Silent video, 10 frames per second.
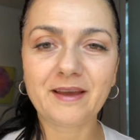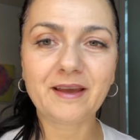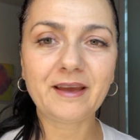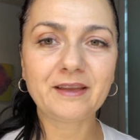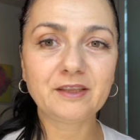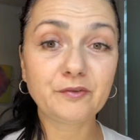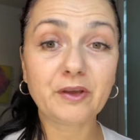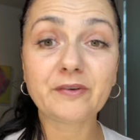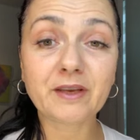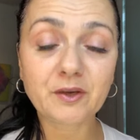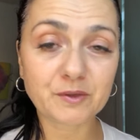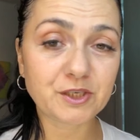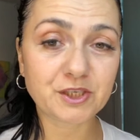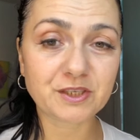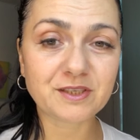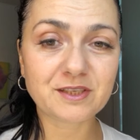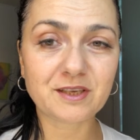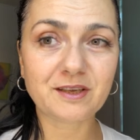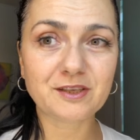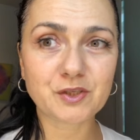and if you have any questions
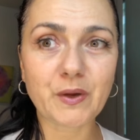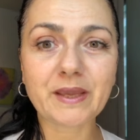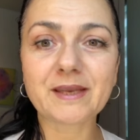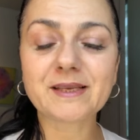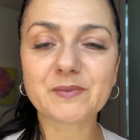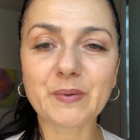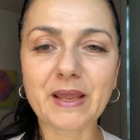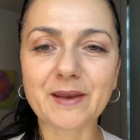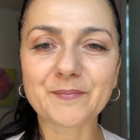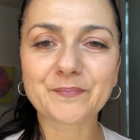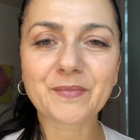so I can explain.